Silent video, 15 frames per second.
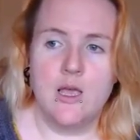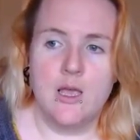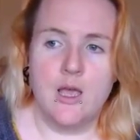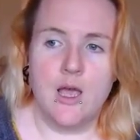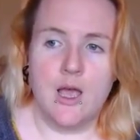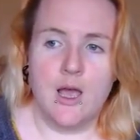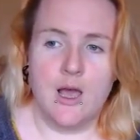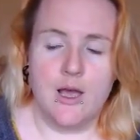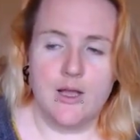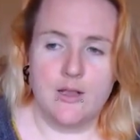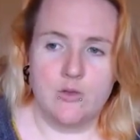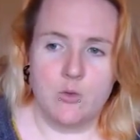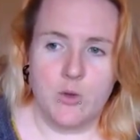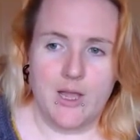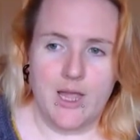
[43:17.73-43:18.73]
and so I
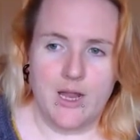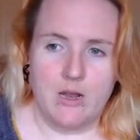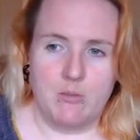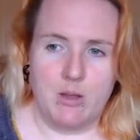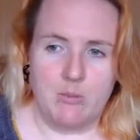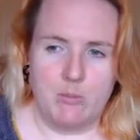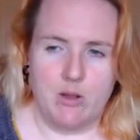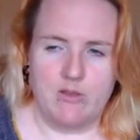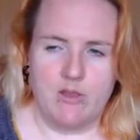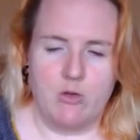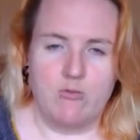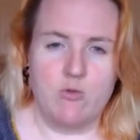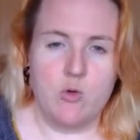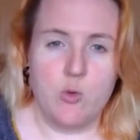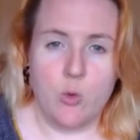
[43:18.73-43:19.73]
kind of made myself
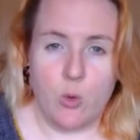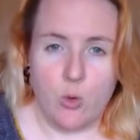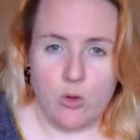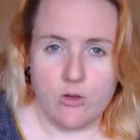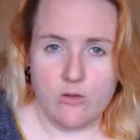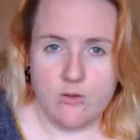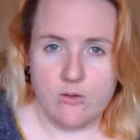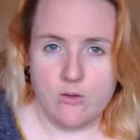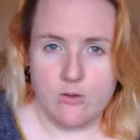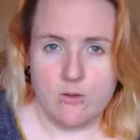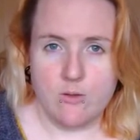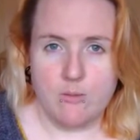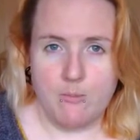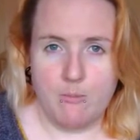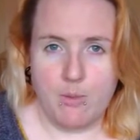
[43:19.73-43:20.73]
not
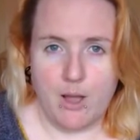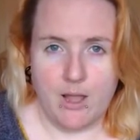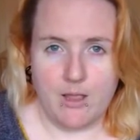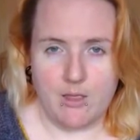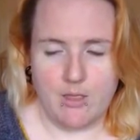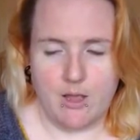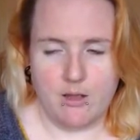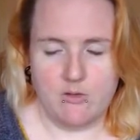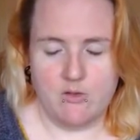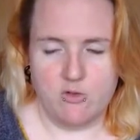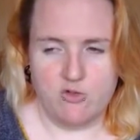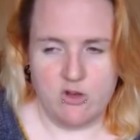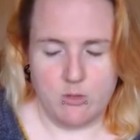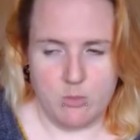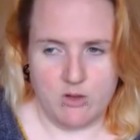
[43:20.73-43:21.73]
buy things to cheer
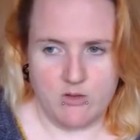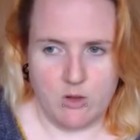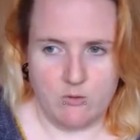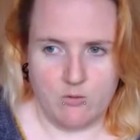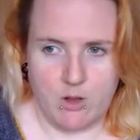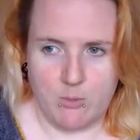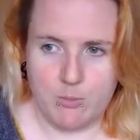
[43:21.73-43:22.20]
myself up,